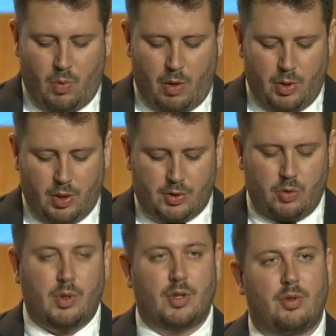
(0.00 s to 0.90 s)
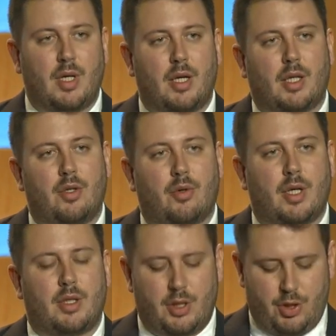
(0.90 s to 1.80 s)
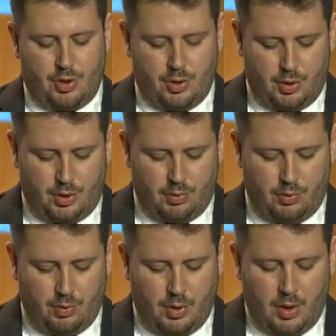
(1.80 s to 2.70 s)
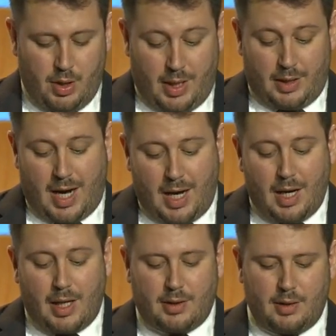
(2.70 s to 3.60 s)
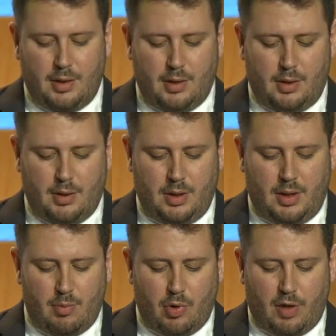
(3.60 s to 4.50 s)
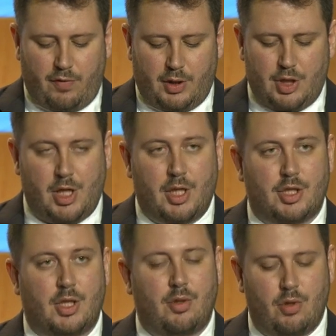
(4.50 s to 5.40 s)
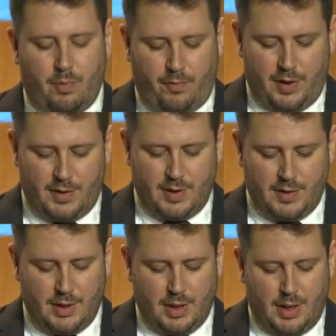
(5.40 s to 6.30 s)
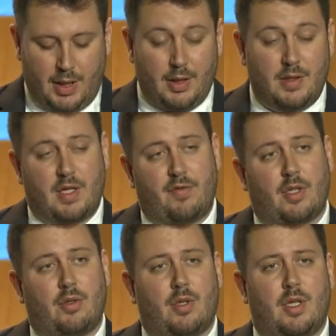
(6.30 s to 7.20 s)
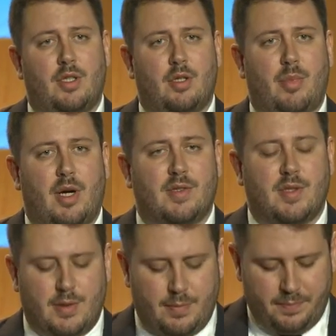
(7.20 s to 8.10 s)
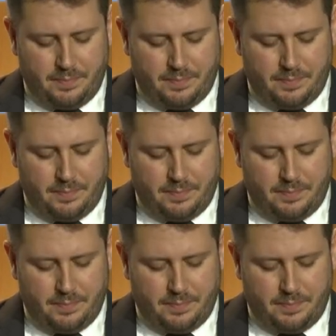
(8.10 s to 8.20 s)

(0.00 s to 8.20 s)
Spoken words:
while we also want to direct your attention to and highlight the demographic challenge that Europe faces and its effect on enterprises.